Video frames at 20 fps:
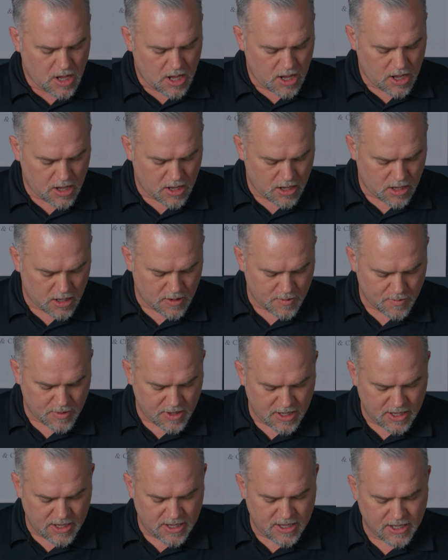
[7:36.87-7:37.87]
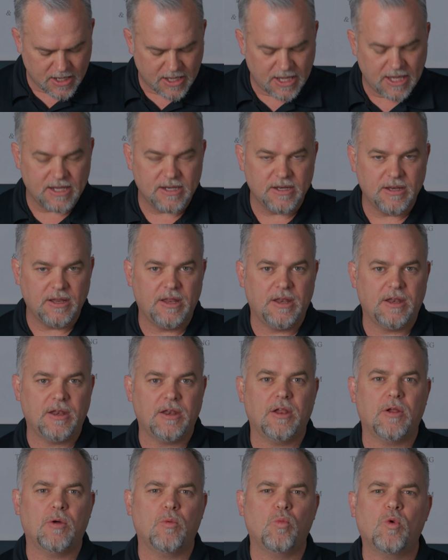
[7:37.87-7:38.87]
One of
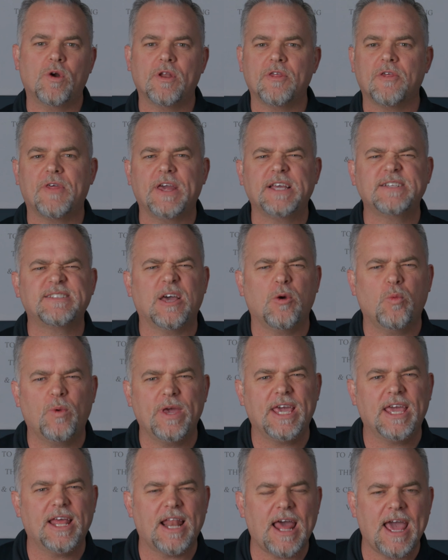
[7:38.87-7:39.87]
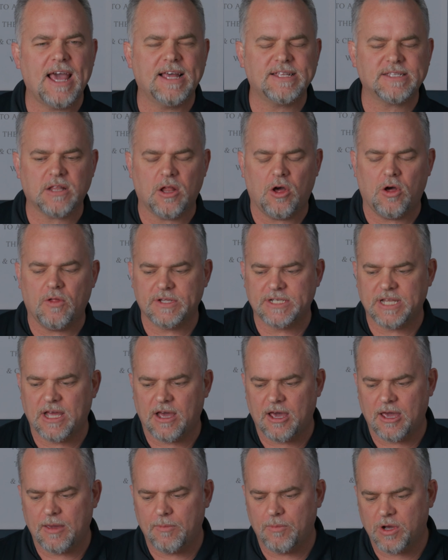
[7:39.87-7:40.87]
the things that we get asked all the
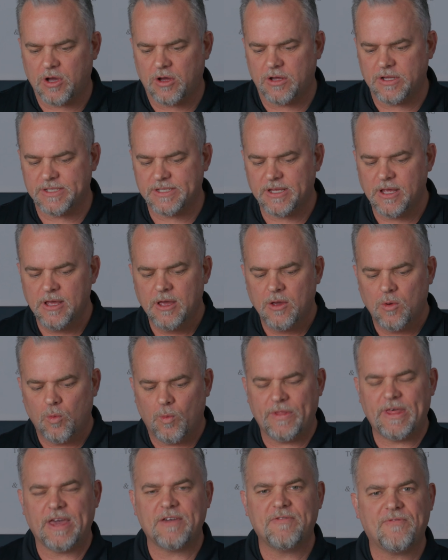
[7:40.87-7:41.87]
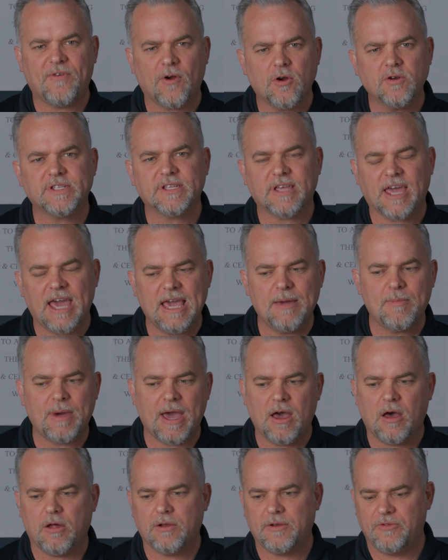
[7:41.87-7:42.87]
time, because when they first came
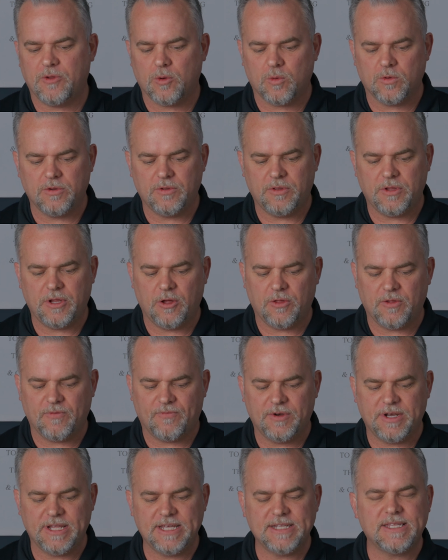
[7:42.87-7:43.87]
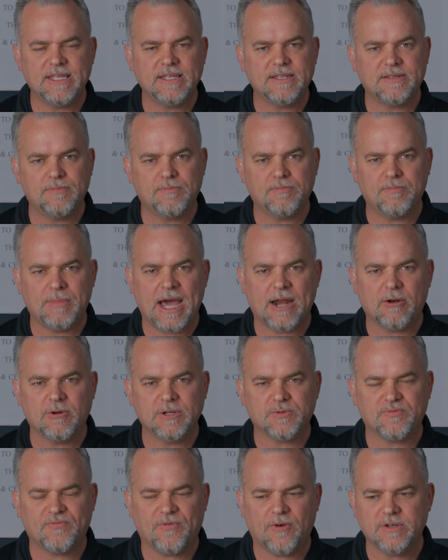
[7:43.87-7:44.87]
out and the DC
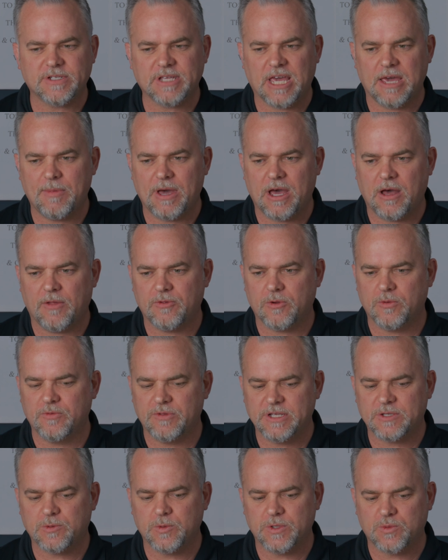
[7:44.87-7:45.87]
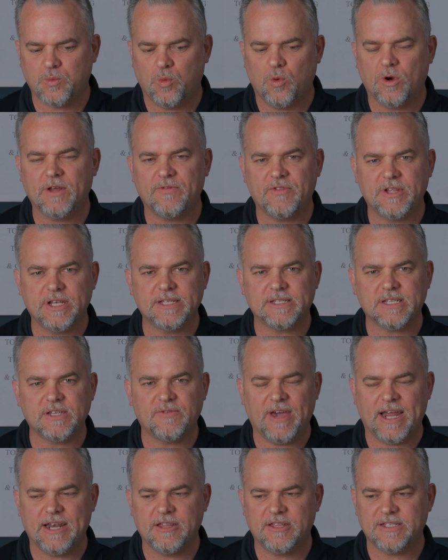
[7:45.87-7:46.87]
batteries first came out, this was one of the
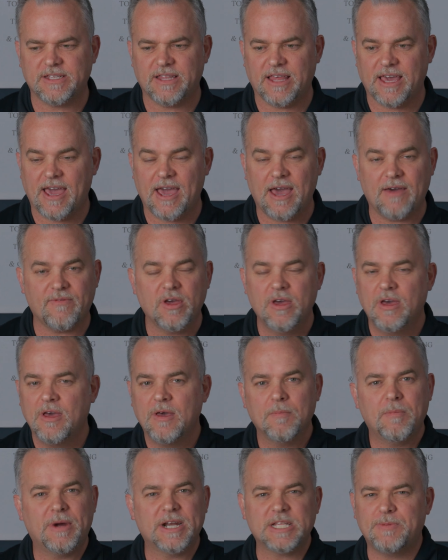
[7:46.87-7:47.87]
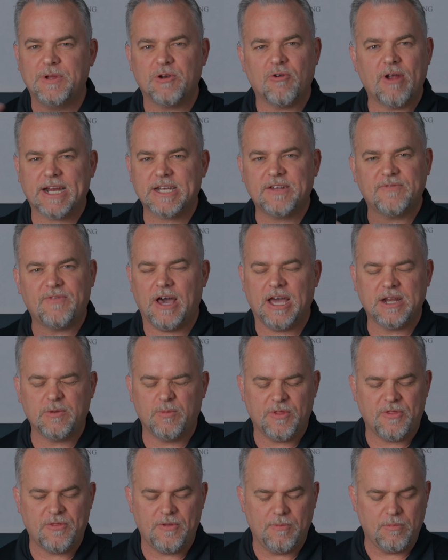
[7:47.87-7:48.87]
disadvantages they have, but it's been rectified
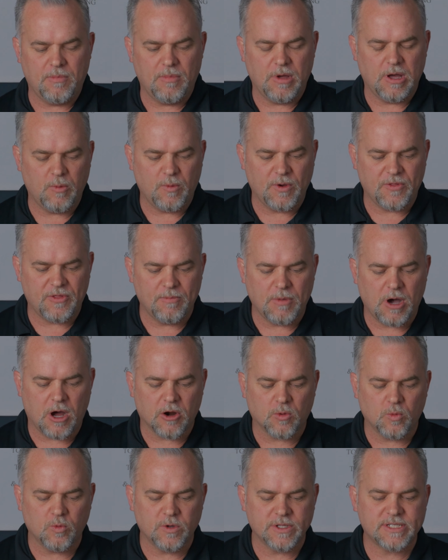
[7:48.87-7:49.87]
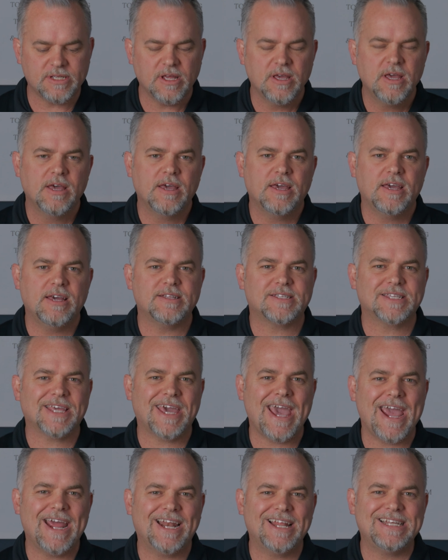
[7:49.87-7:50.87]
with the modern ones, is
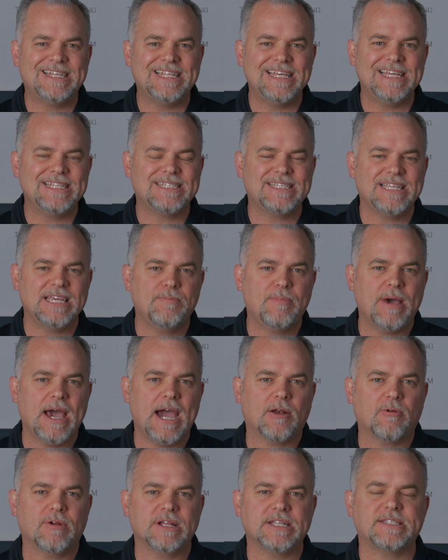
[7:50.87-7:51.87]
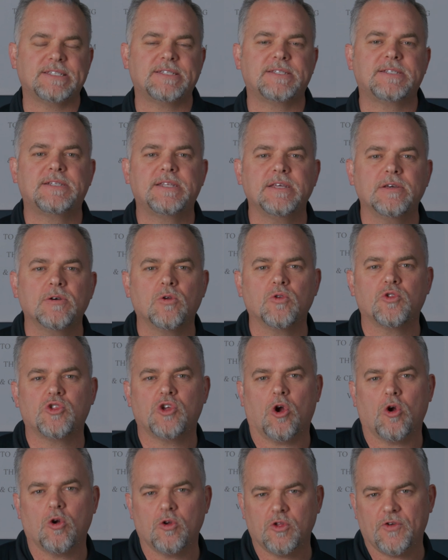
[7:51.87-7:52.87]
can a DC battery still
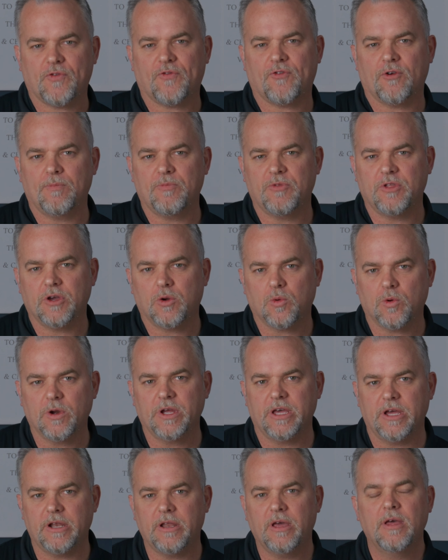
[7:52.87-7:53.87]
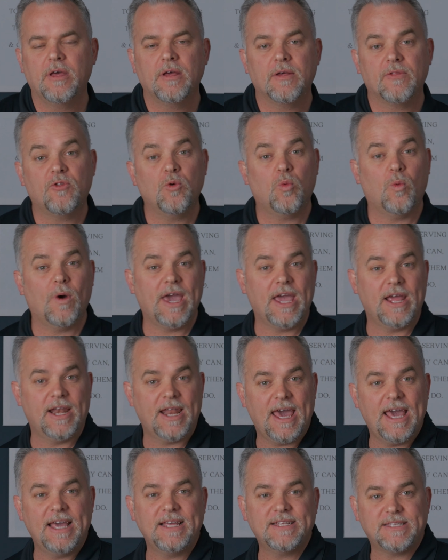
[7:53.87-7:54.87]
charge from the grid the way
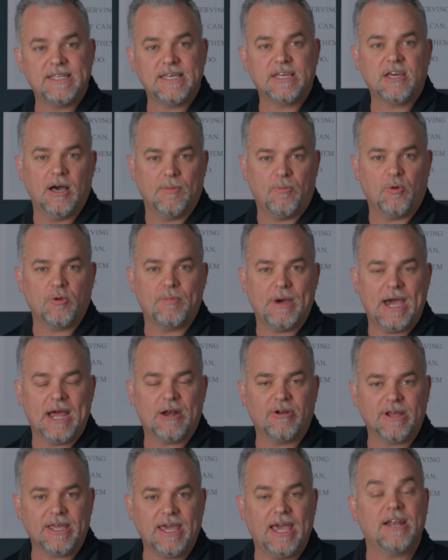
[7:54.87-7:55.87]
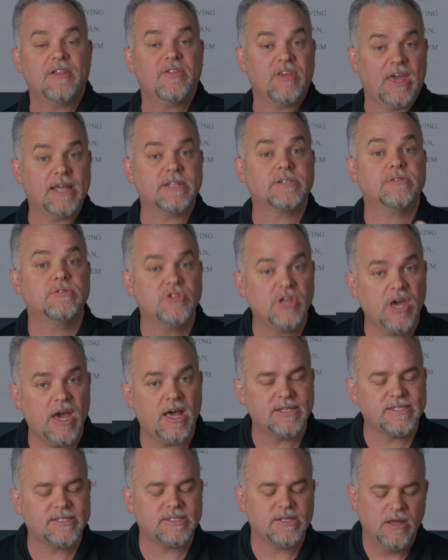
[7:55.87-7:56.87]
an AC coupled battery can? And the answer is
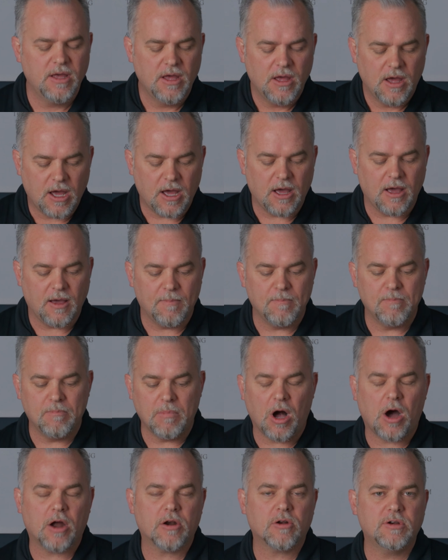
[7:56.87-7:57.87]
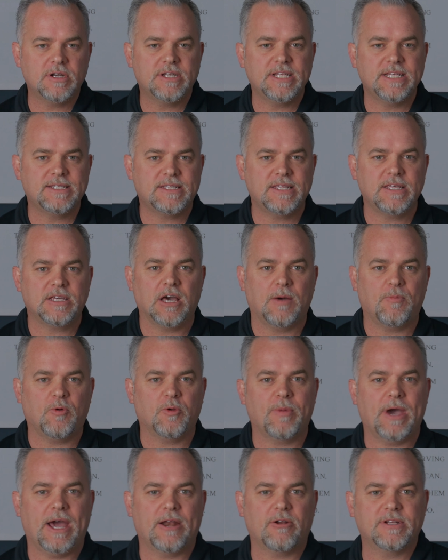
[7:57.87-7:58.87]
yes. Modern DC
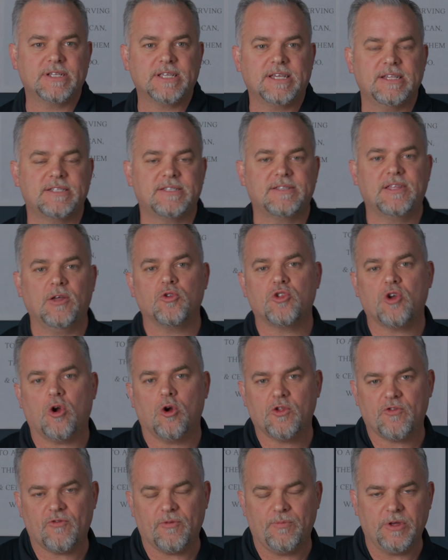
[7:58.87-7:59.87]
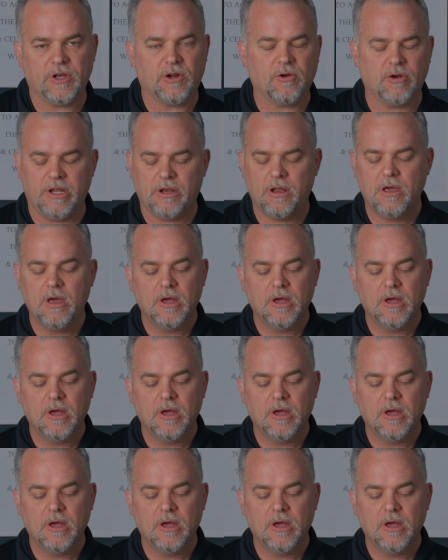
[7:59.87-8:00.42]
coupled batteries can still charge from the grid.